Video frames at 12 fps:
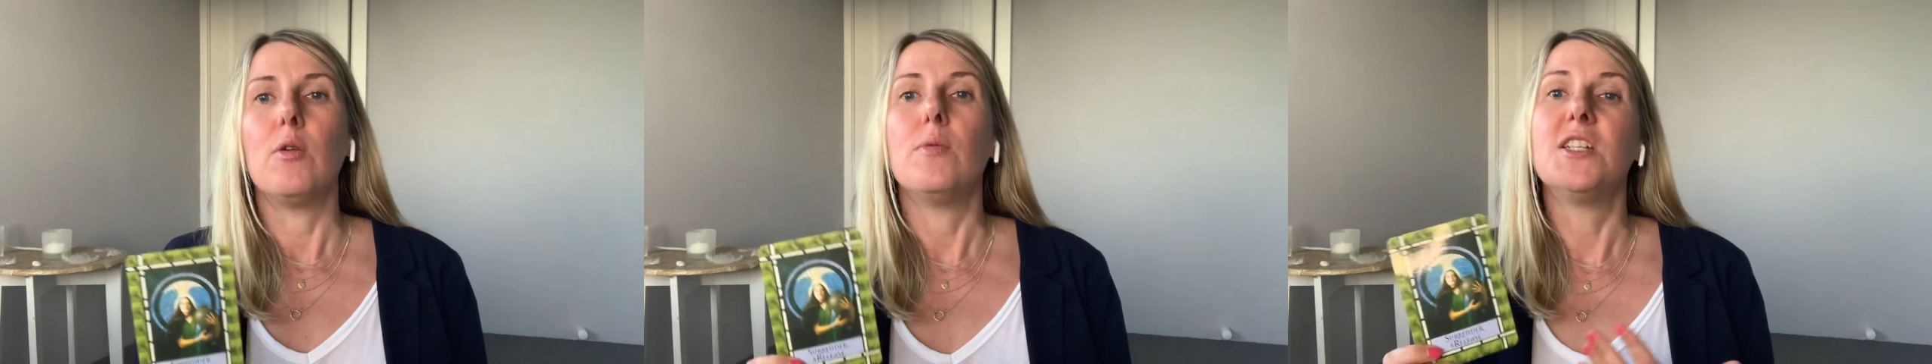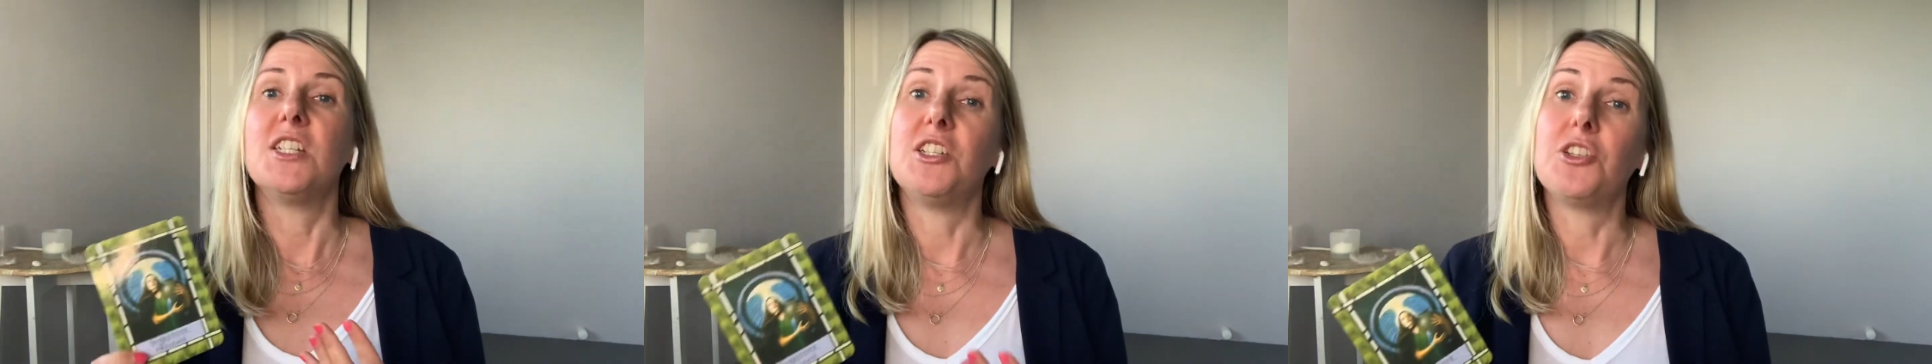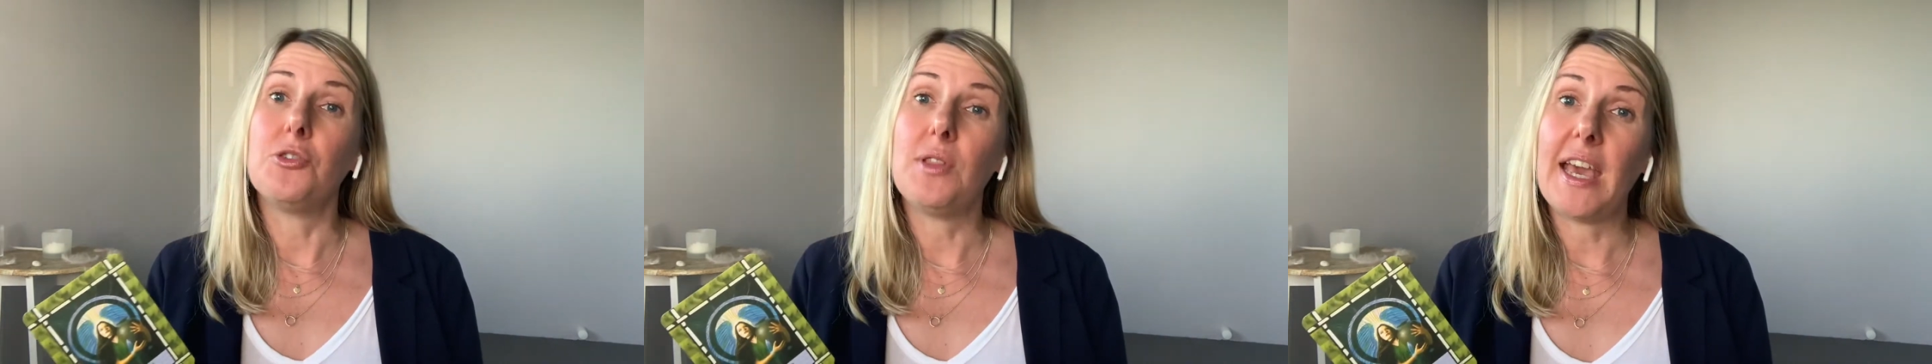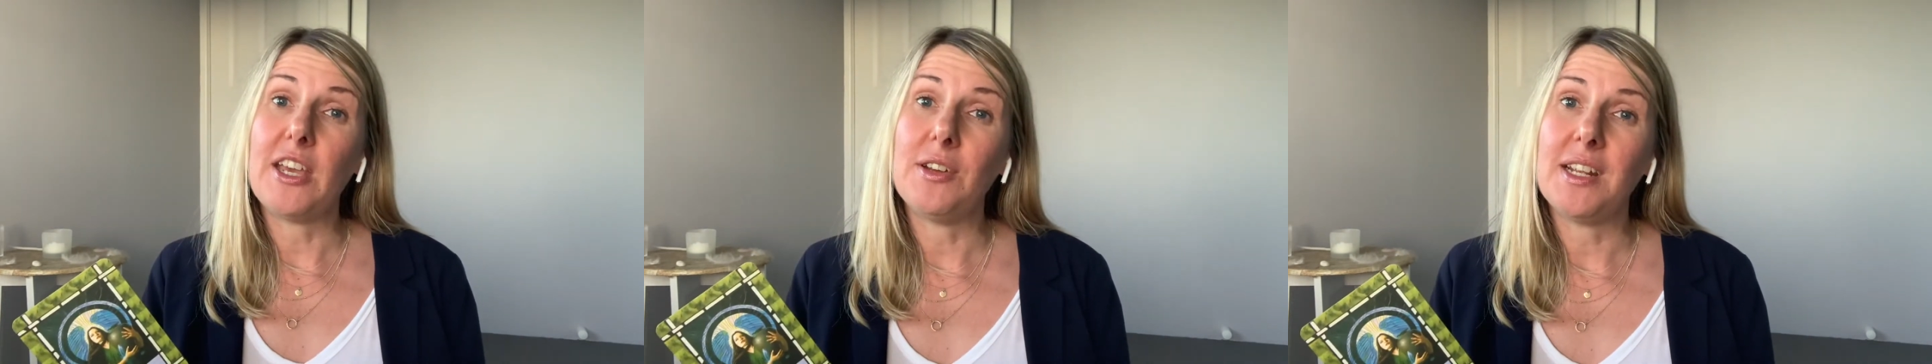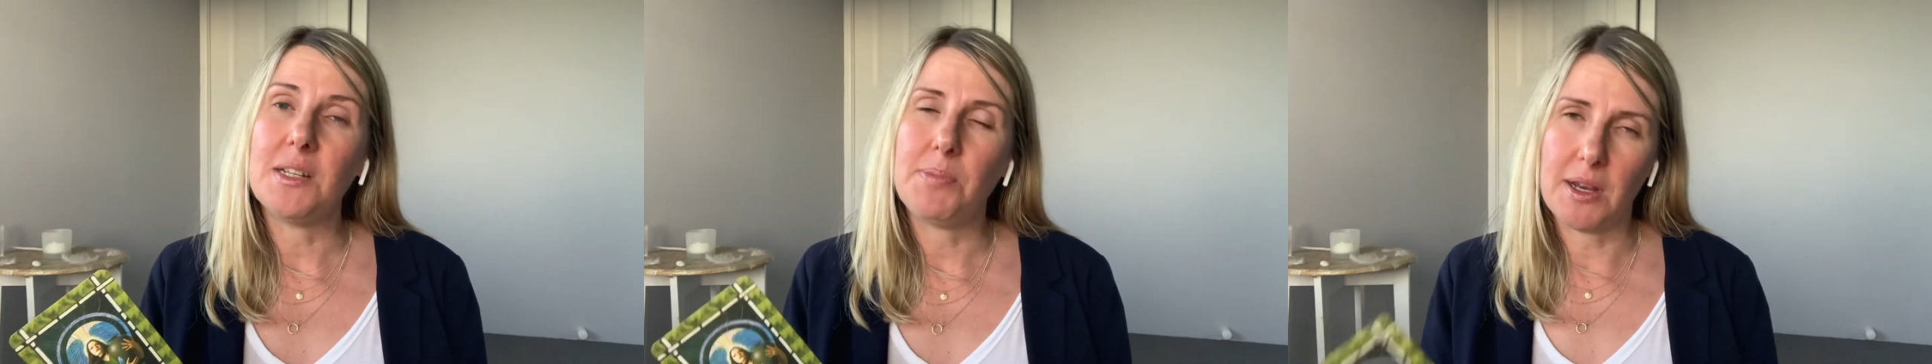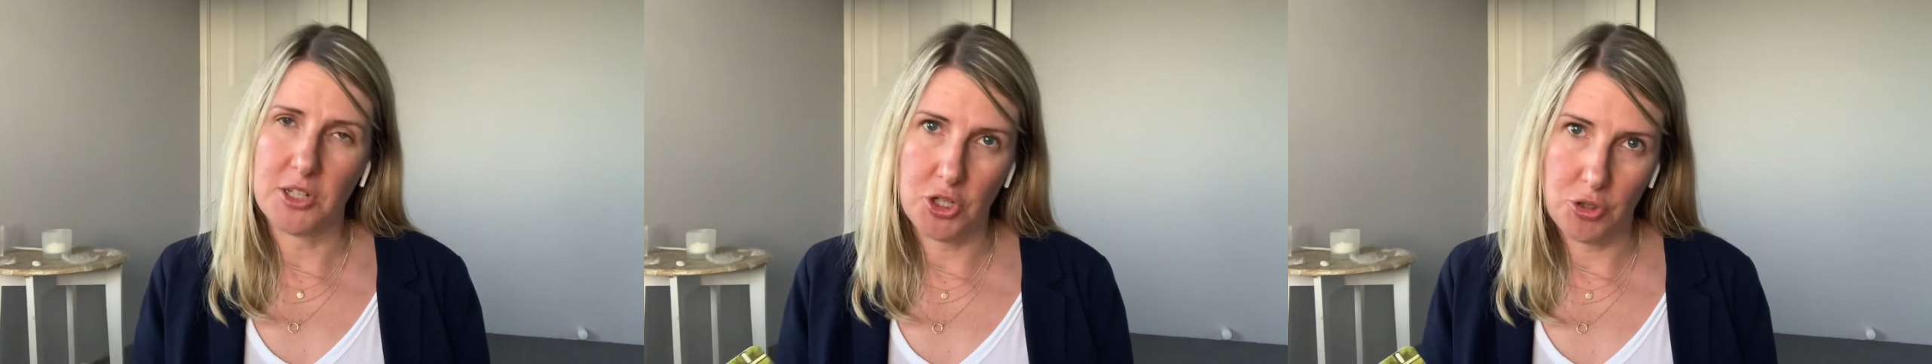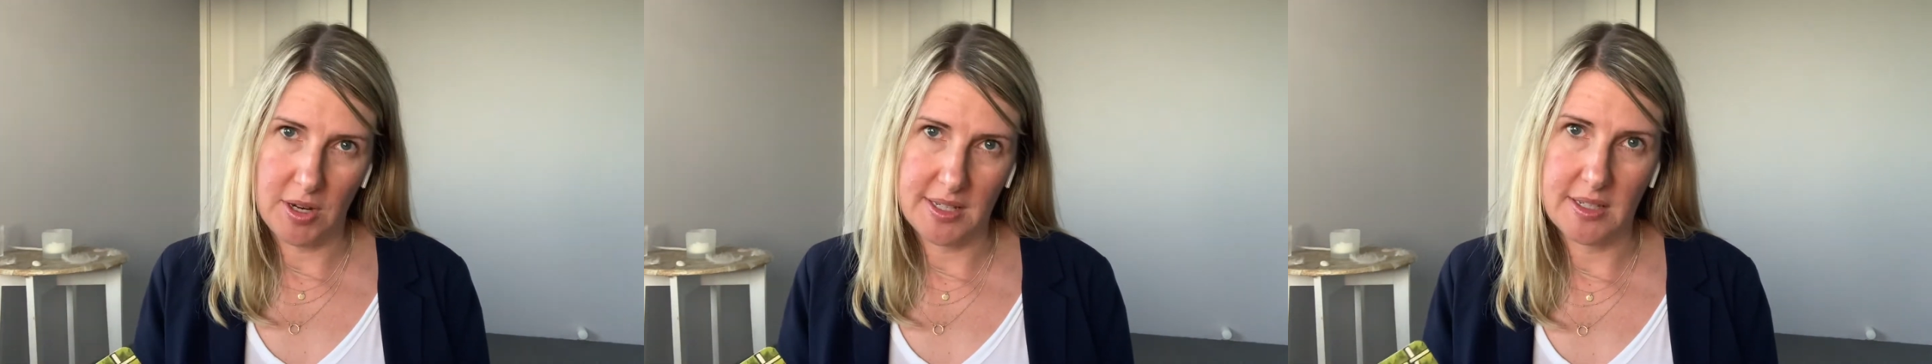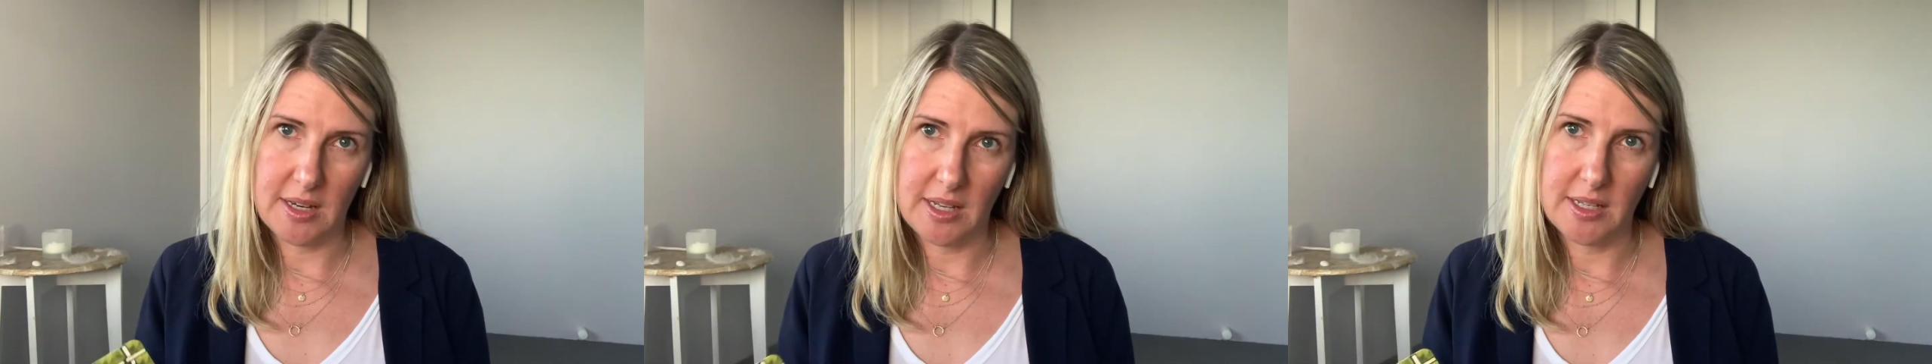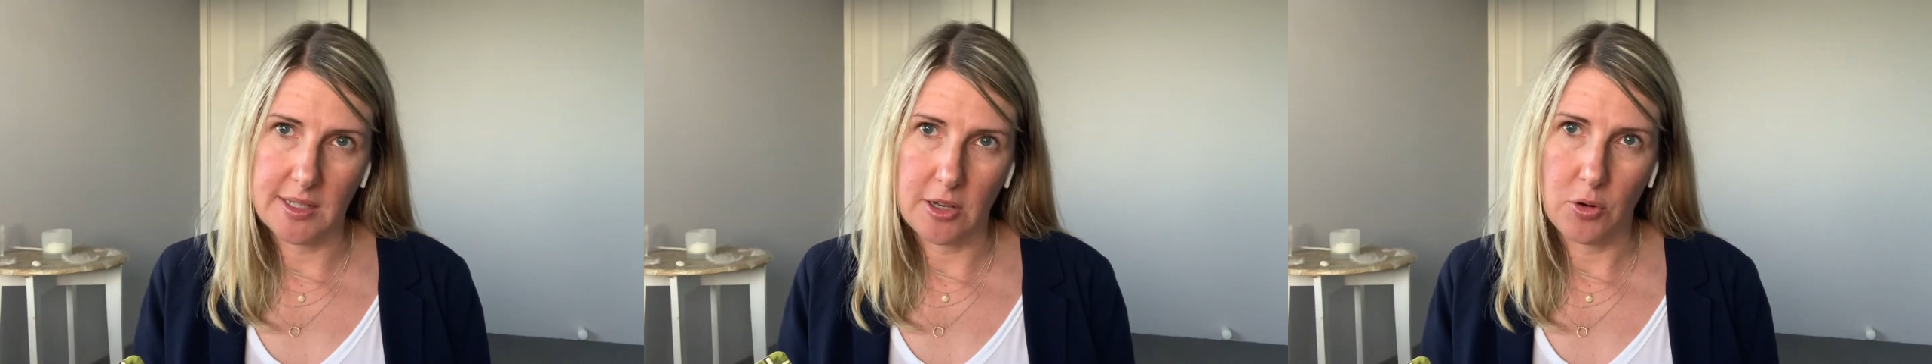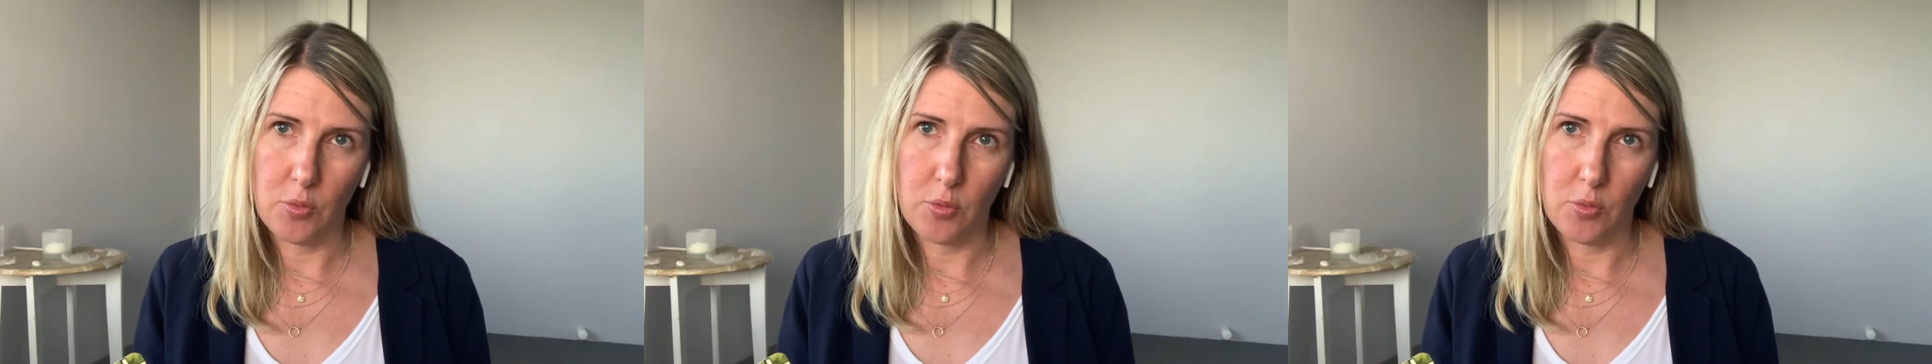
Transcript: To do that, you need to be able to trust that it is going to